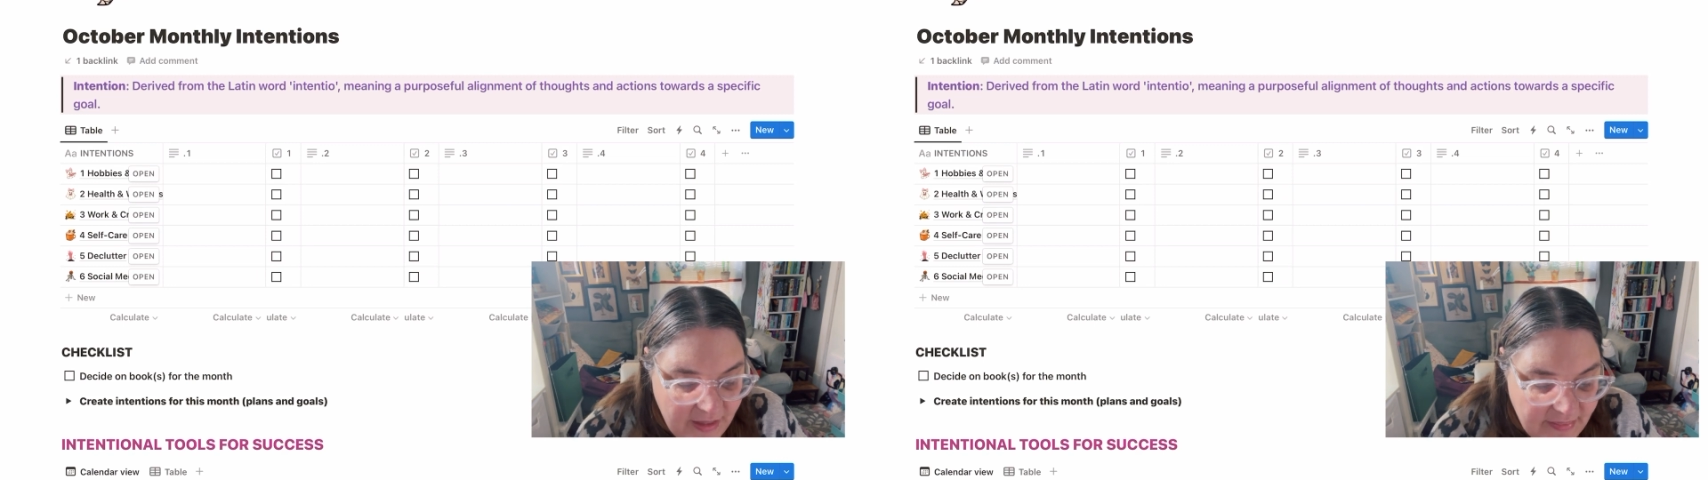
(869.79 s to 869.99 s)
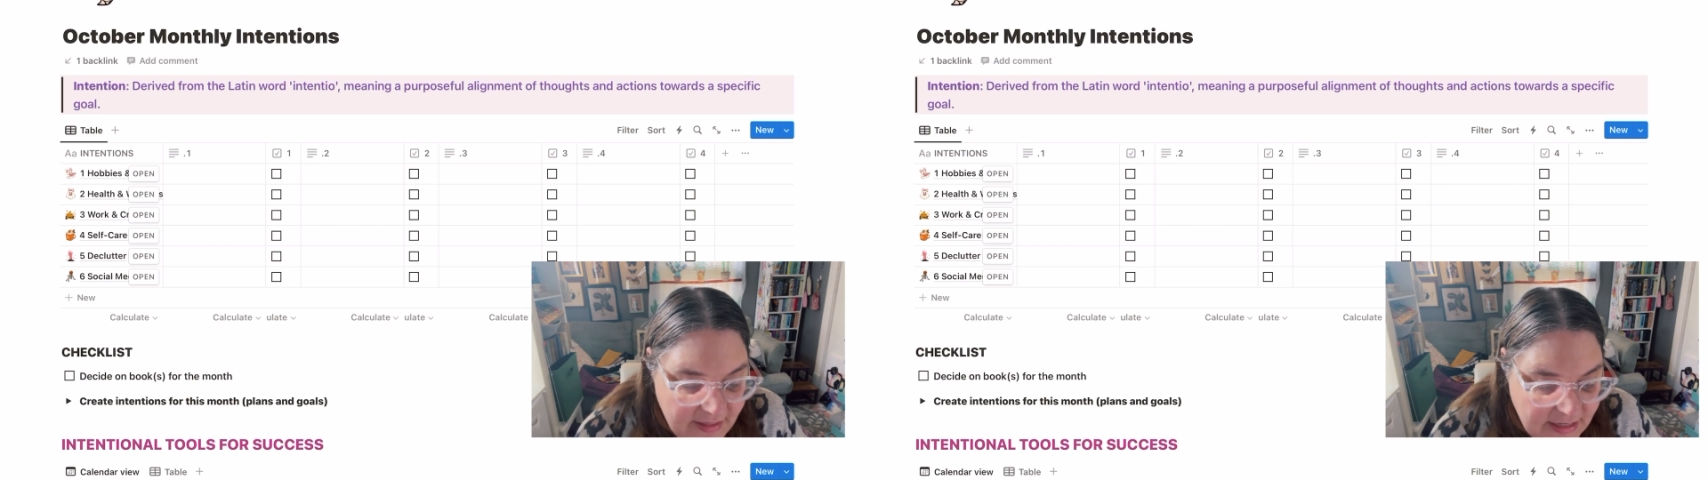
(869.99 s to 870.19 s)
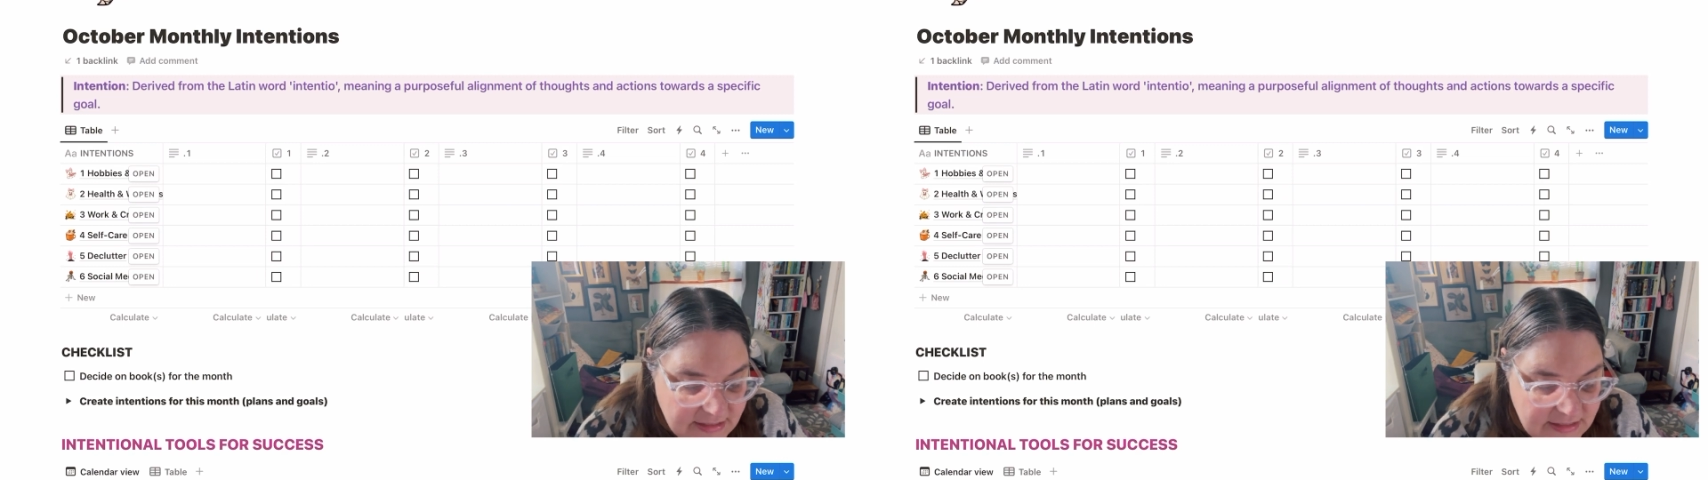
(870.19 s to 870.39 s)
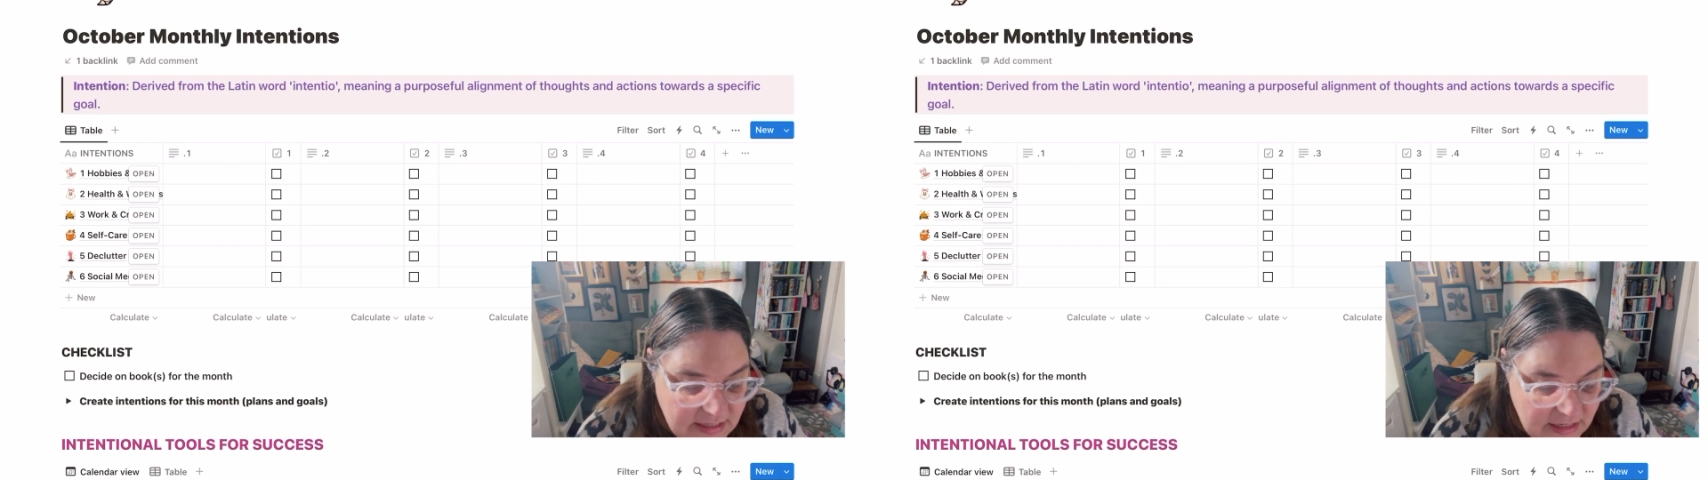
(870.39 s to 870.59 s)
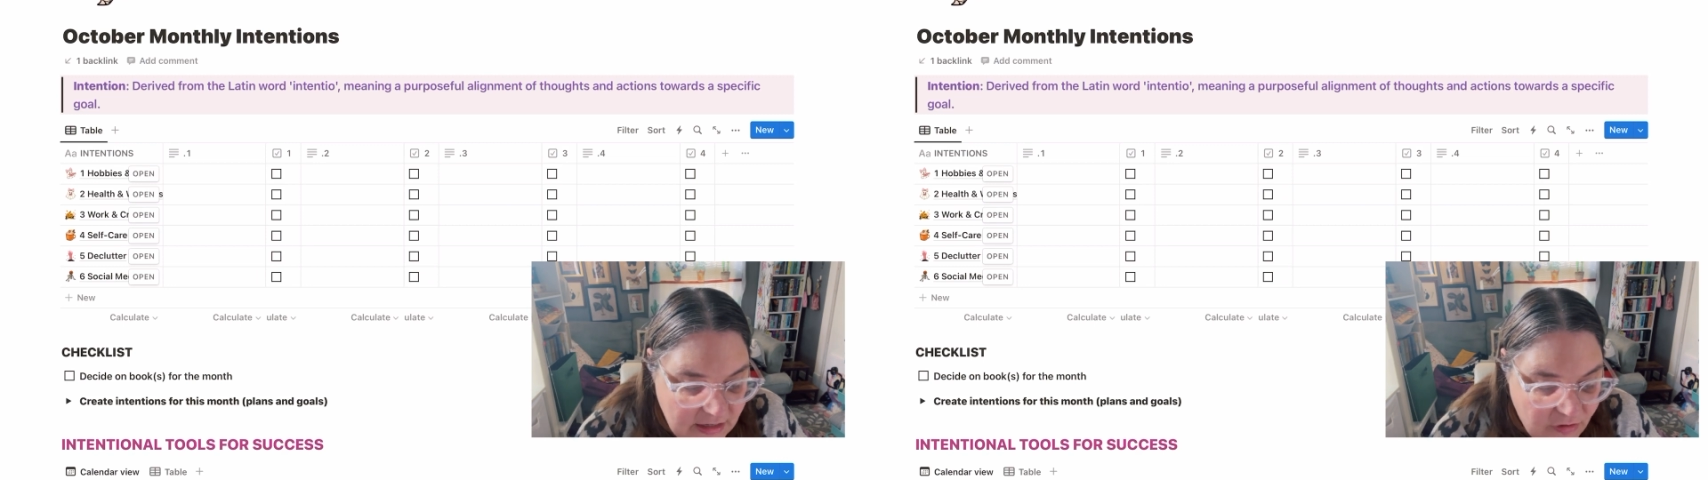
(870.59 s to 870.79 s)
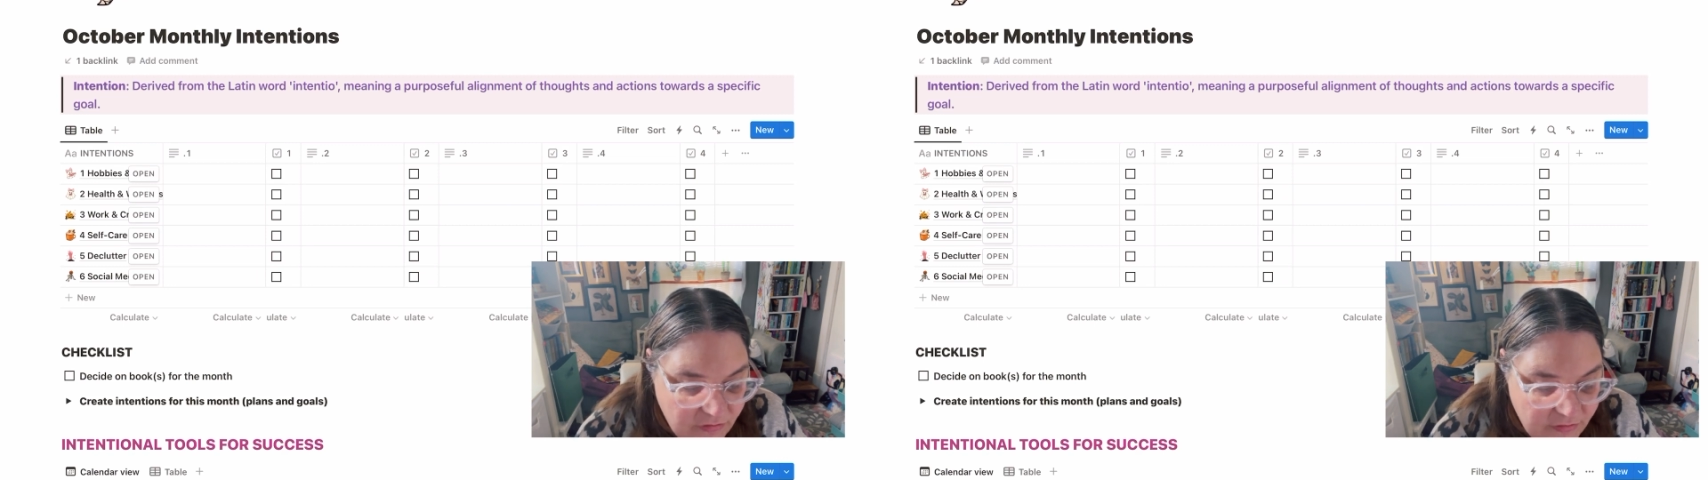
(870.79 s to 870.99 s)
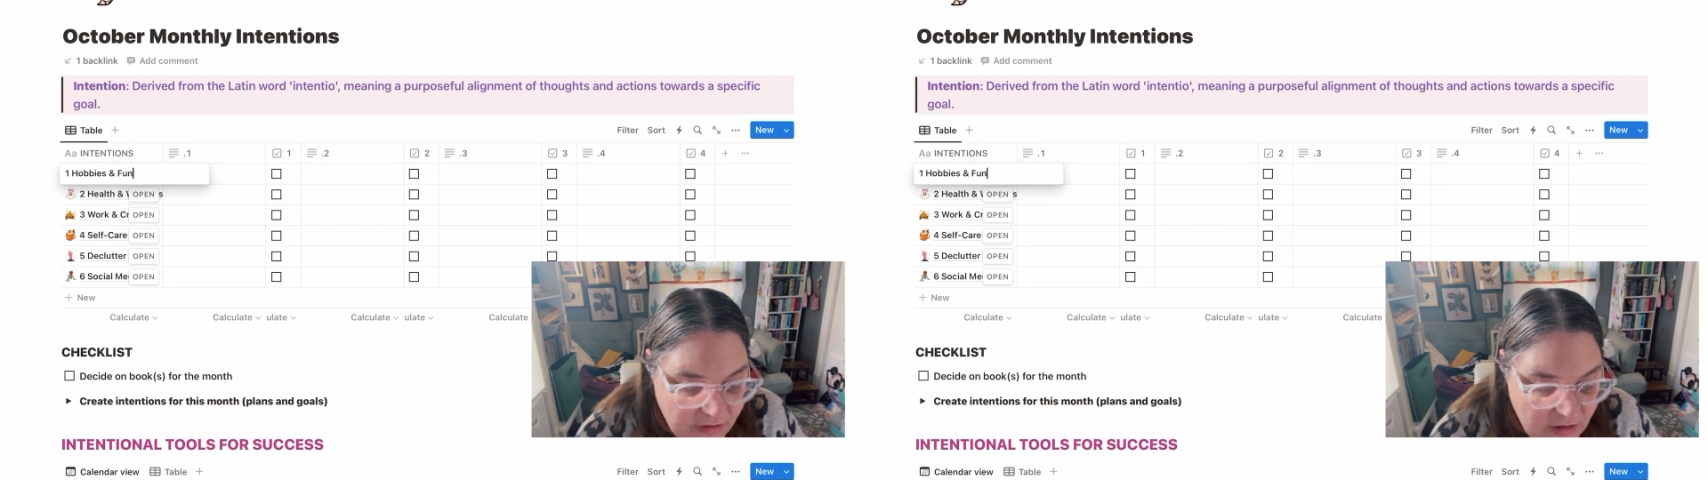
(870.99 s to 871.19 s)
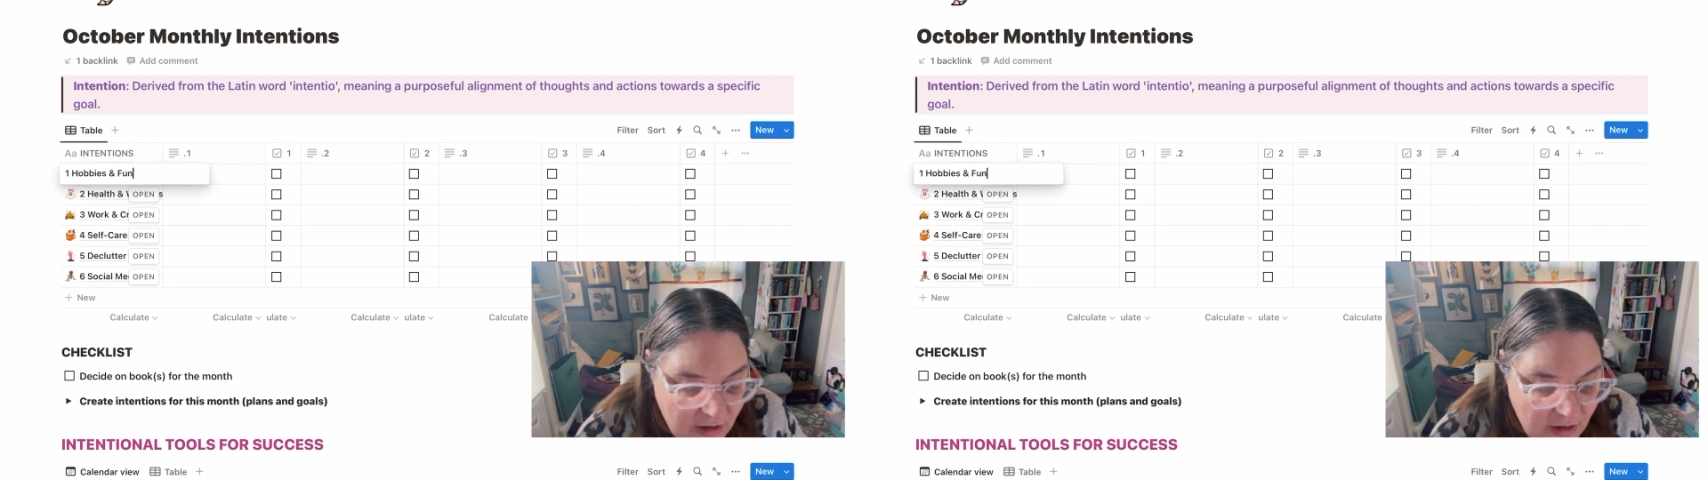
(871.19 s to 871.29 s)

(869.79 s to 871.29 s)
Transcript: and that's sitting over